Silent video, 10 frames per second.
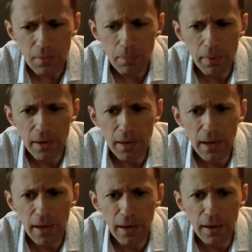but
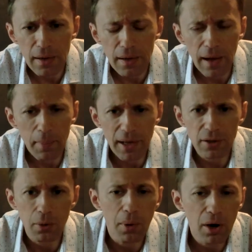I make a
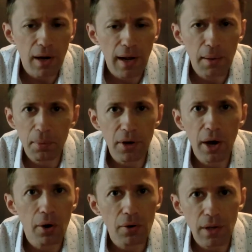little mark on it, but
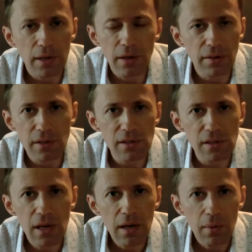no,
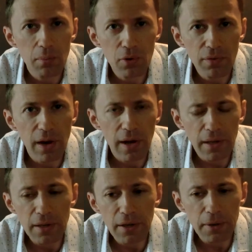nothing's moving on it,
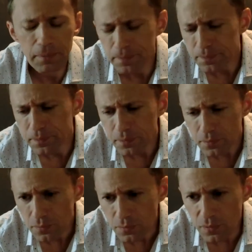
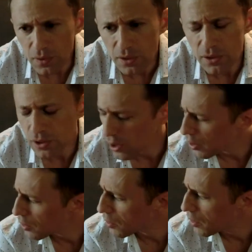
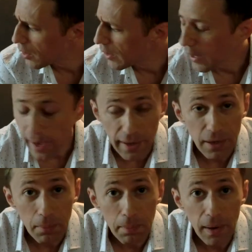So I end
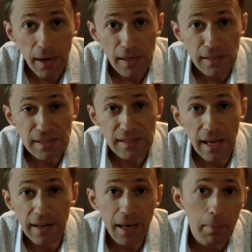up
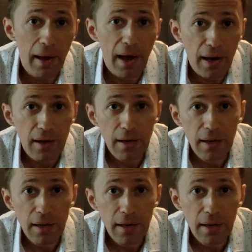sending it back